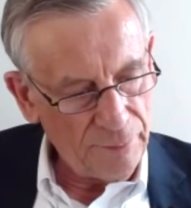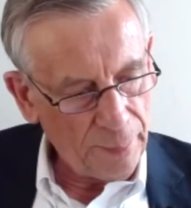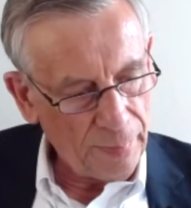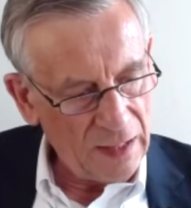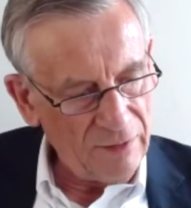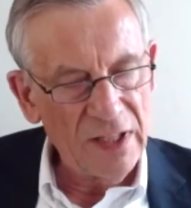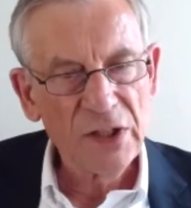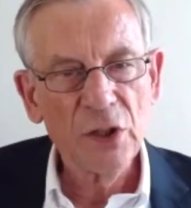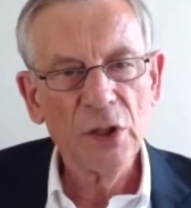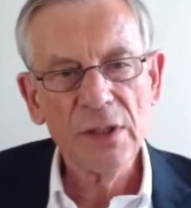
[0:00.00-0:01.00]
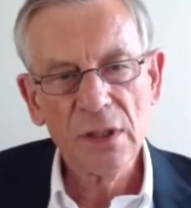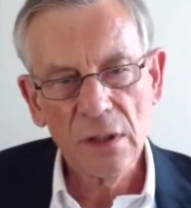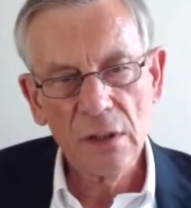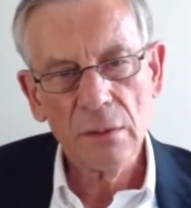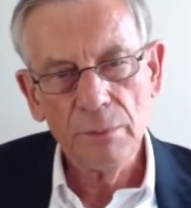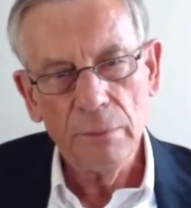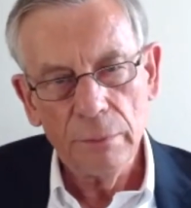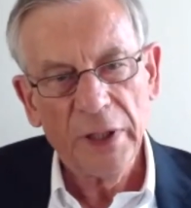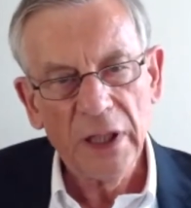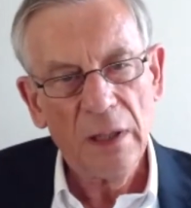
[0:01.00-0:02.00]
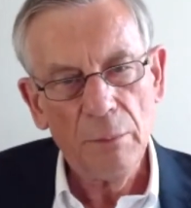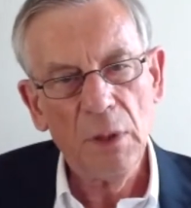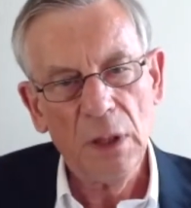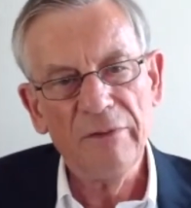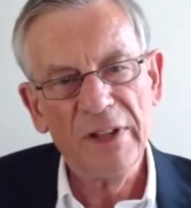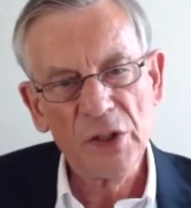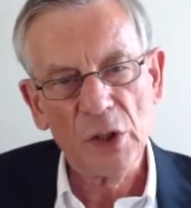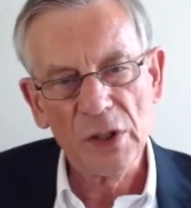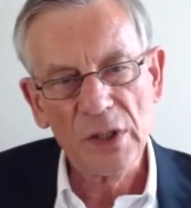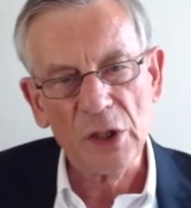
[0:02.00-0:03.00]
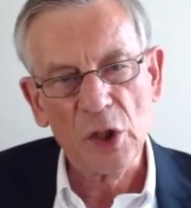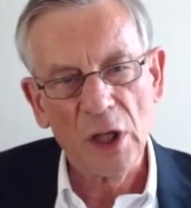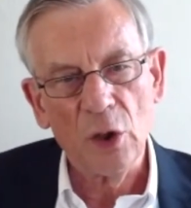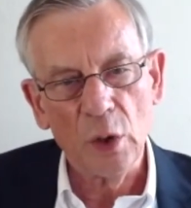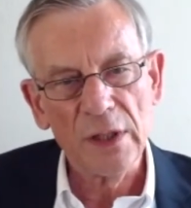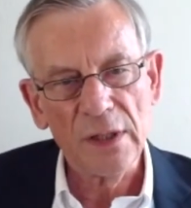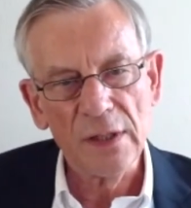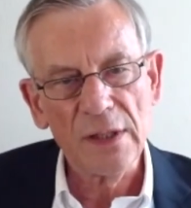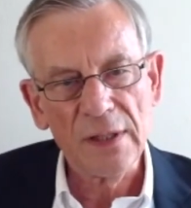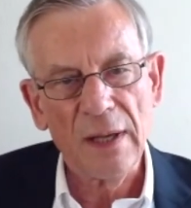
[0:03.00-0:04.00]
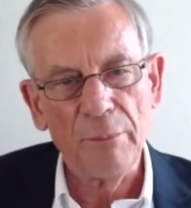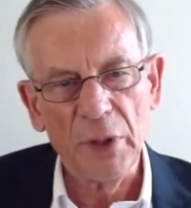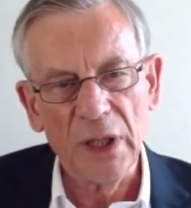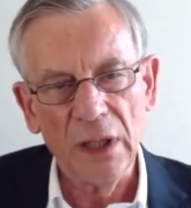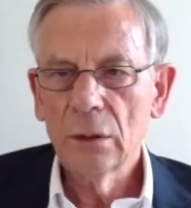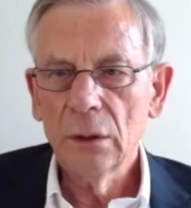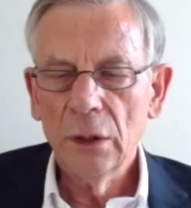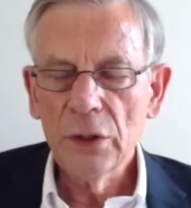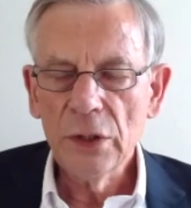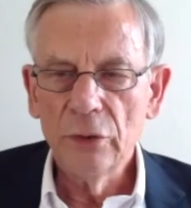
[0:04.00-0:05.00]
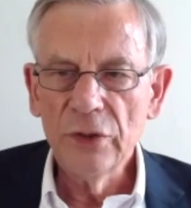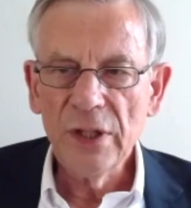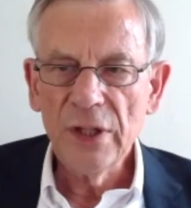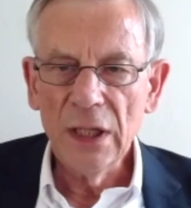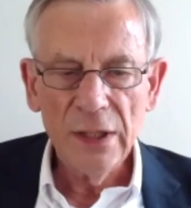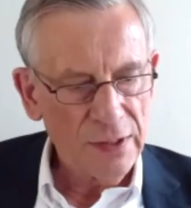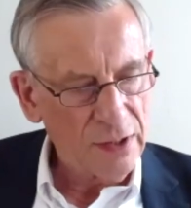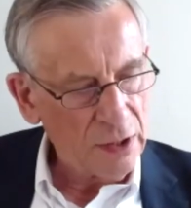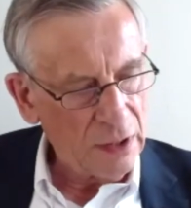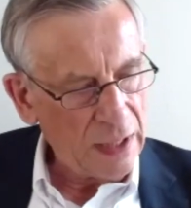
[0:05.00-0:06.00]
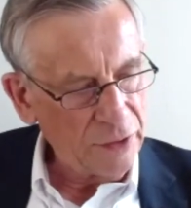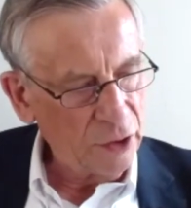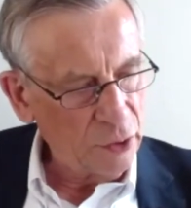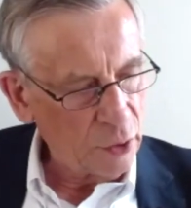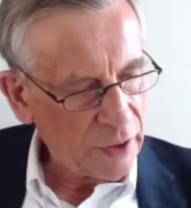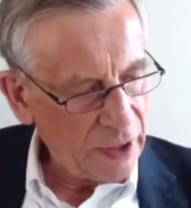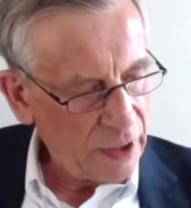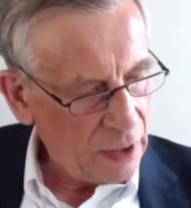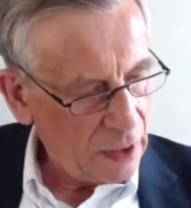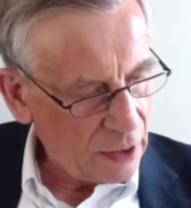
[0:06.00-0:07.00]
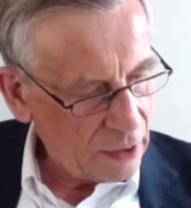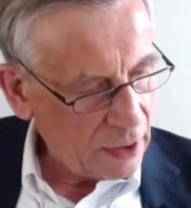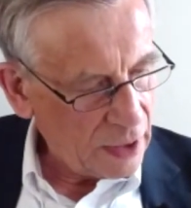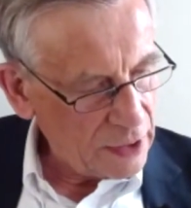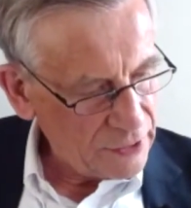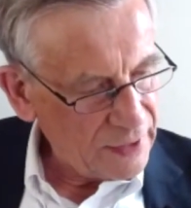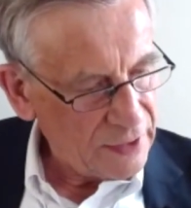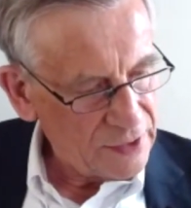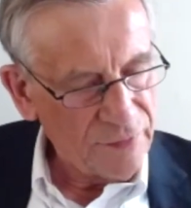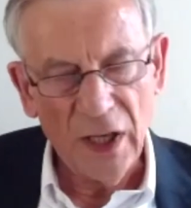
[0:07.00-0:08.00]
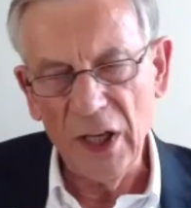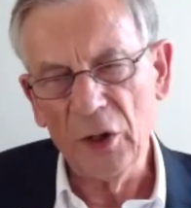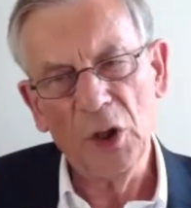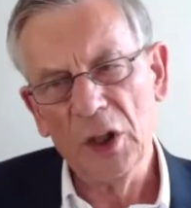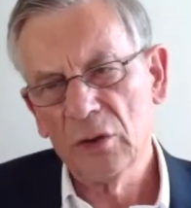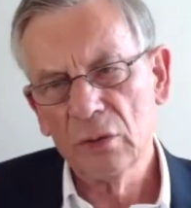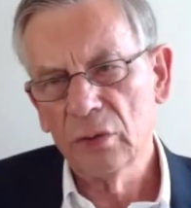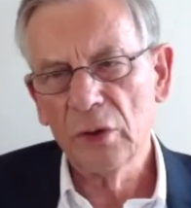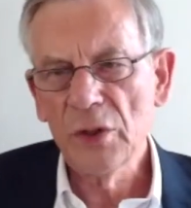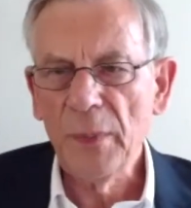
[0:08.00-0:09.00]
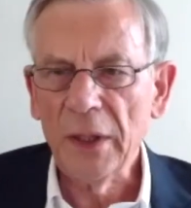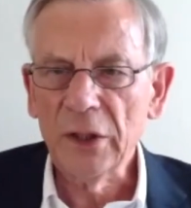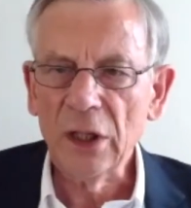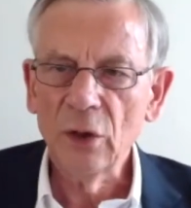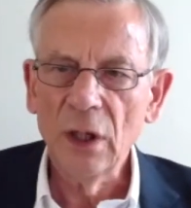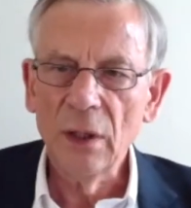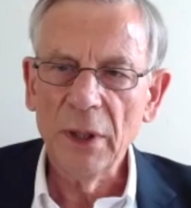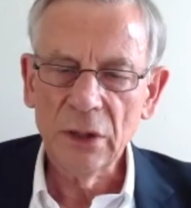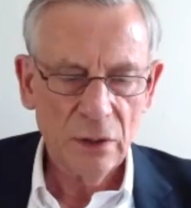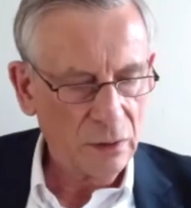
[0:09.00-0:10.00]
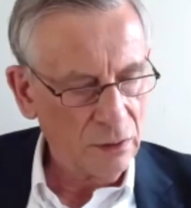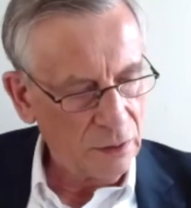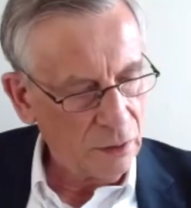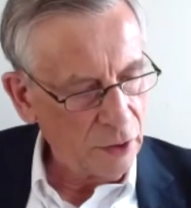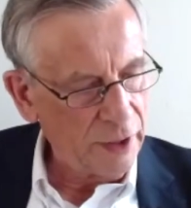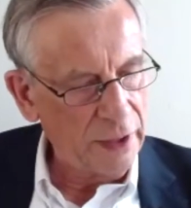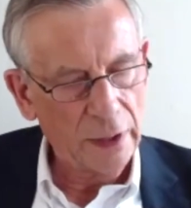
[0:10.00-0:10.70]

investors became investors and shareholders in this company. The results until today are satisfying, not spectacular, but okay.